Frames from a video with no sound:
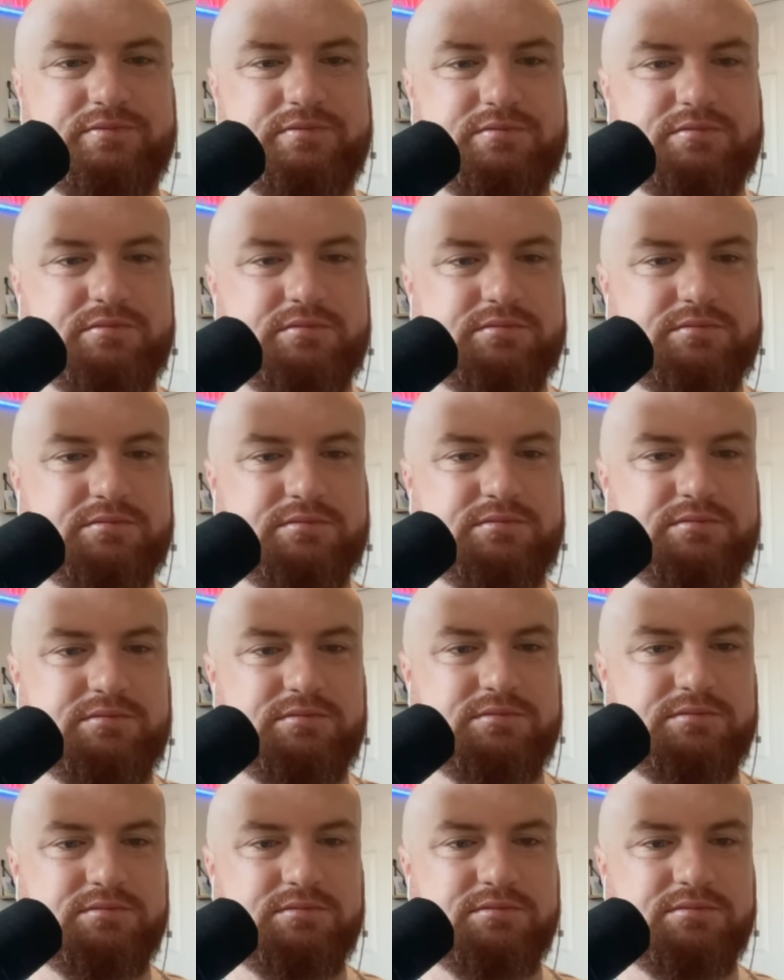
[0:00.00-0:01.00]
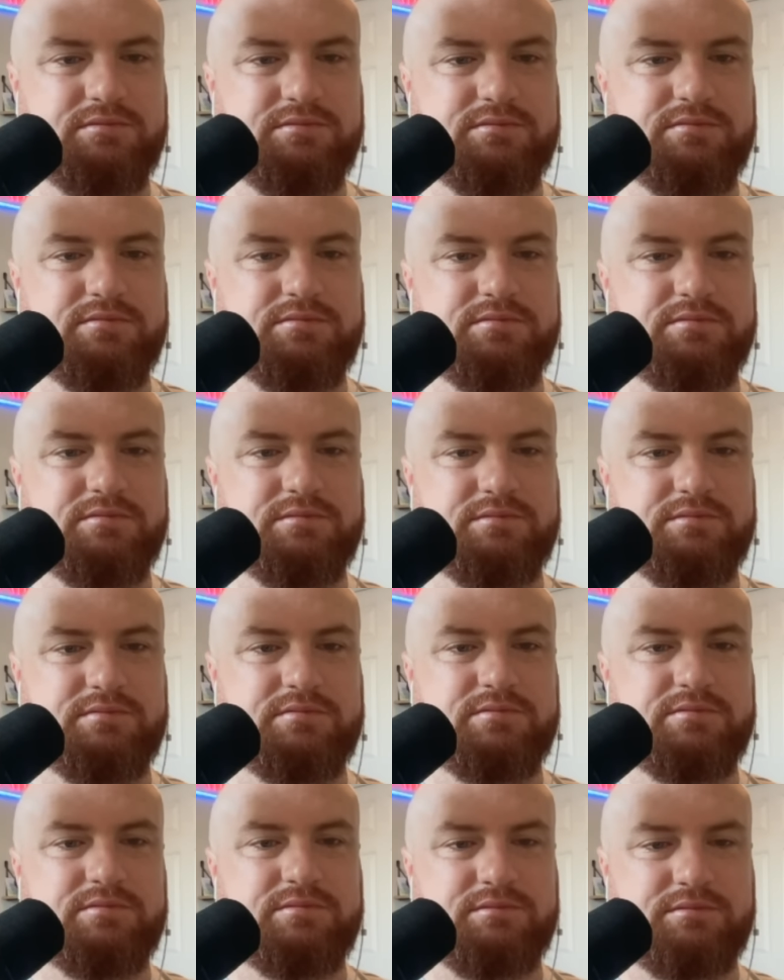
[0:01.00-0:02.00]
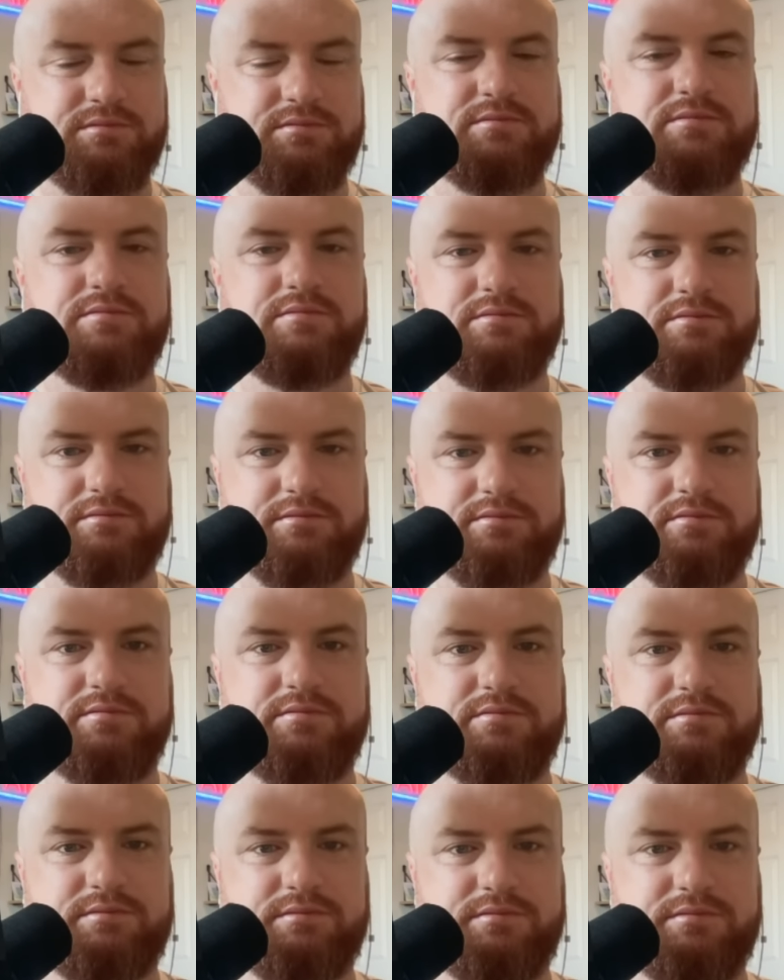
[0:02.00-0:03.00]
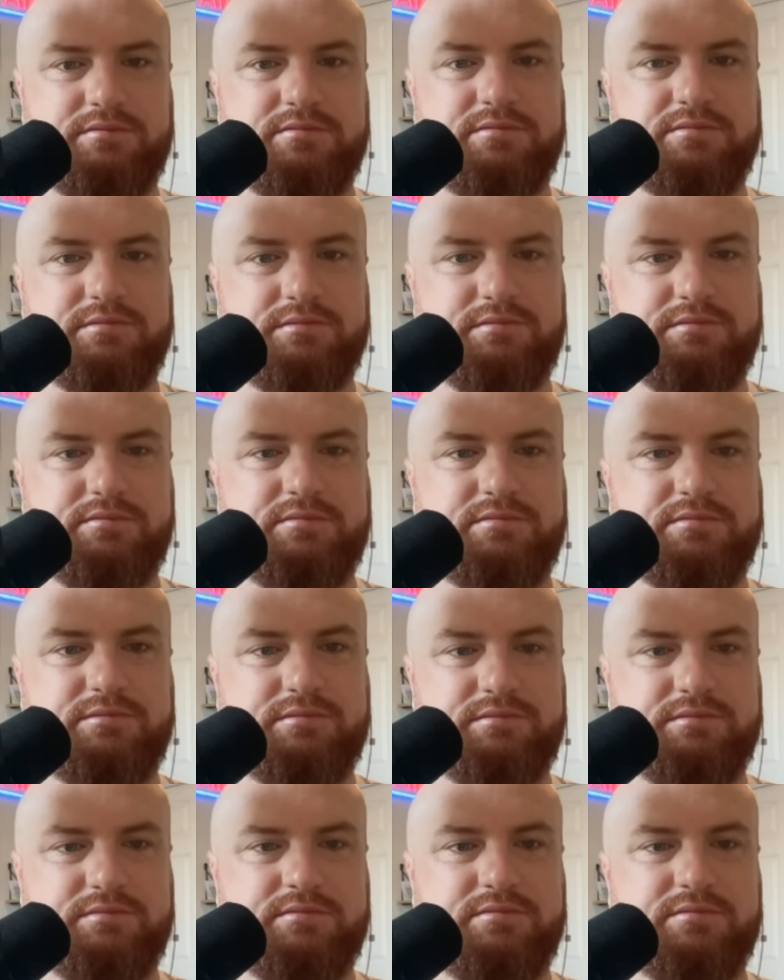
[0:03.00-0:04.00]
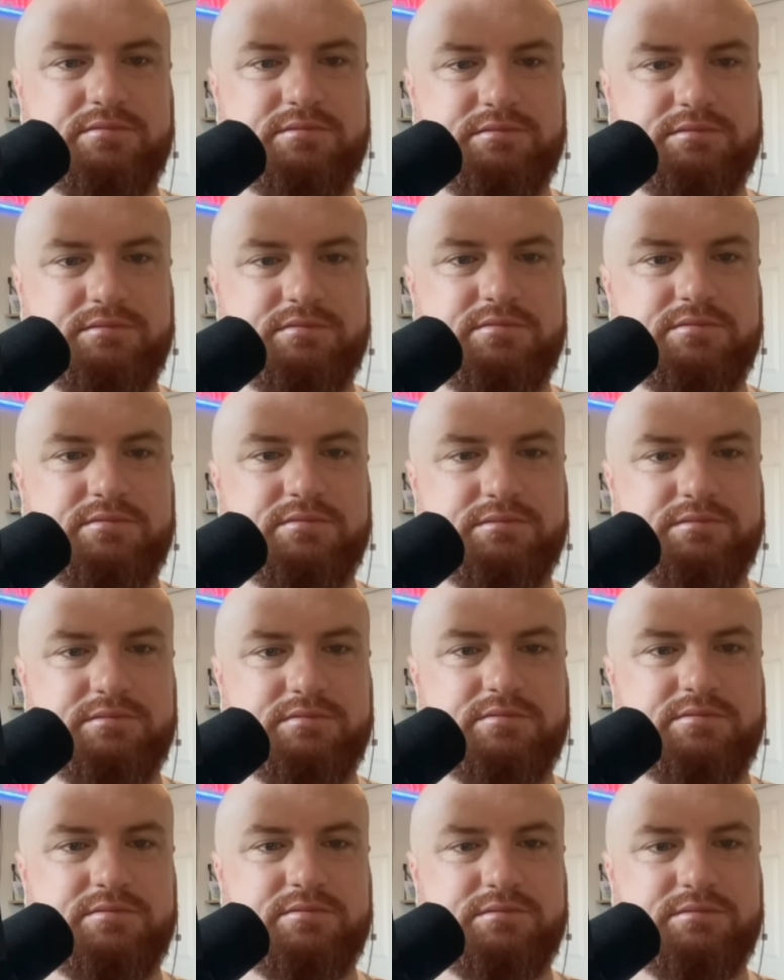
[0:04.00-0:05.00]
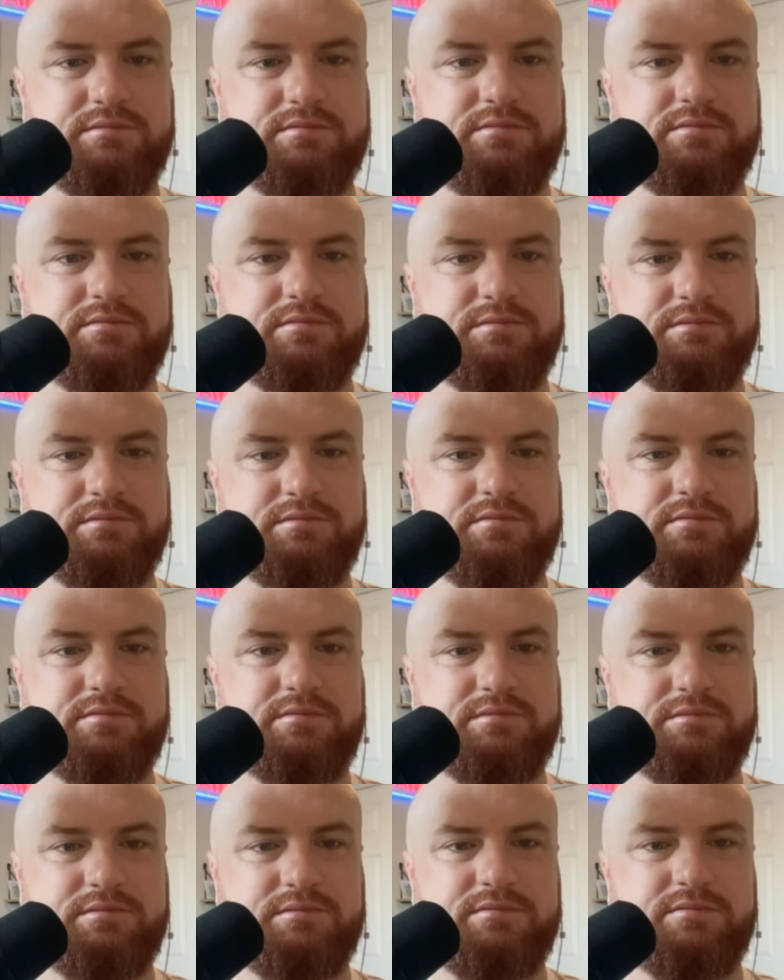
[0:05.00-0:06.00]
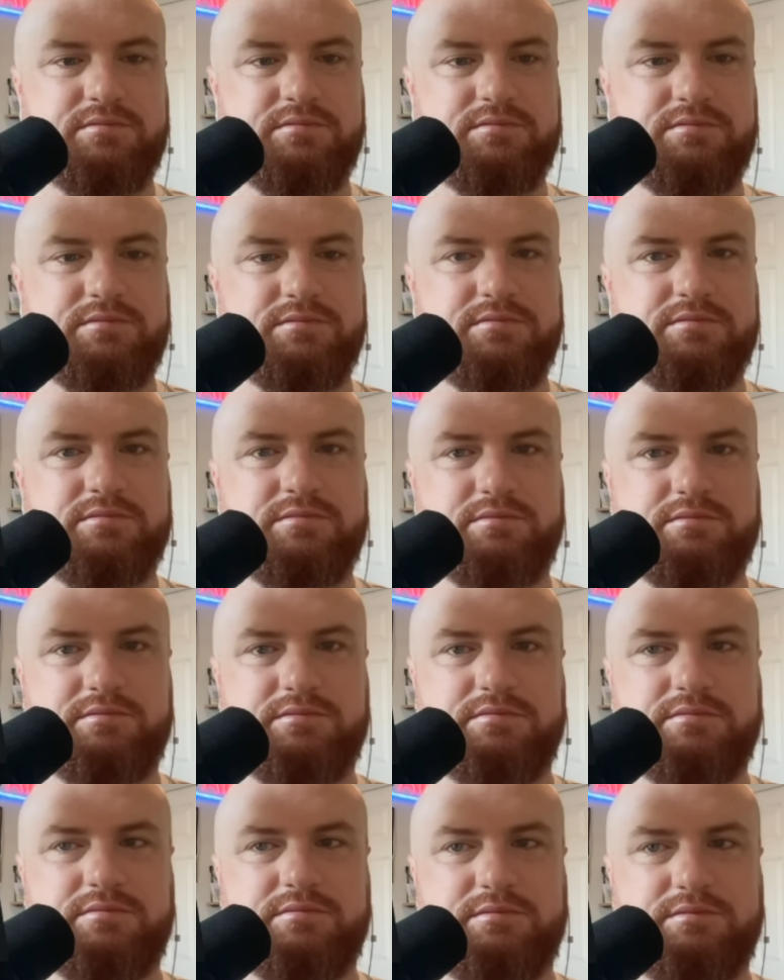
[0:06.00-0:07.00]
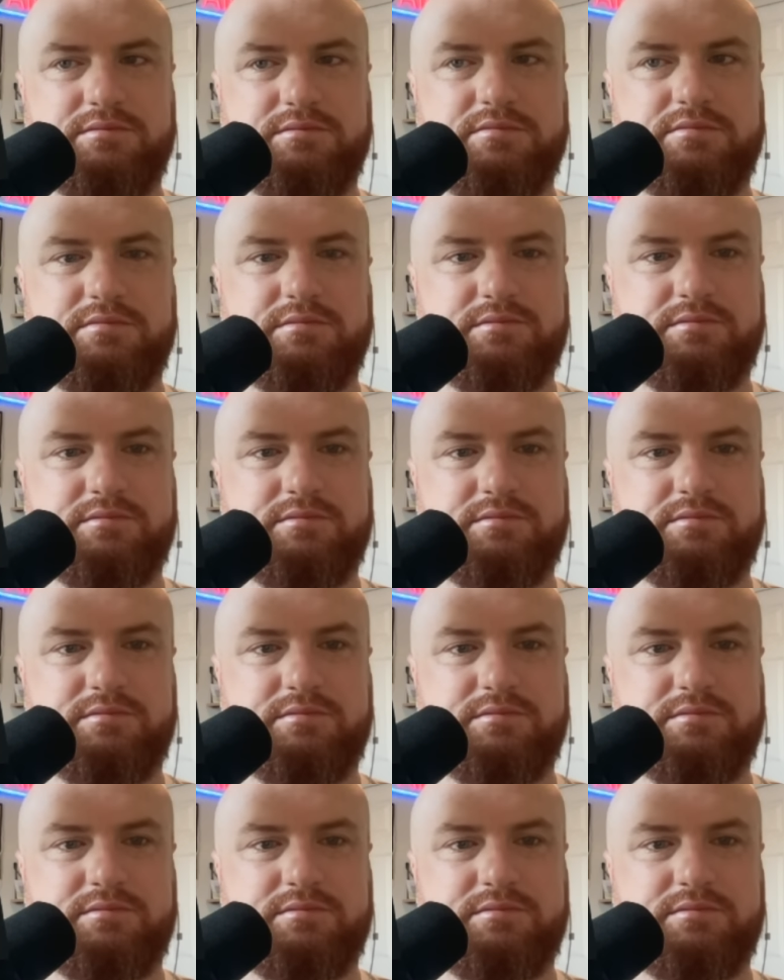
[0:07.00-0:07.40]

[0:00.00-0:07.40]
(not speaking)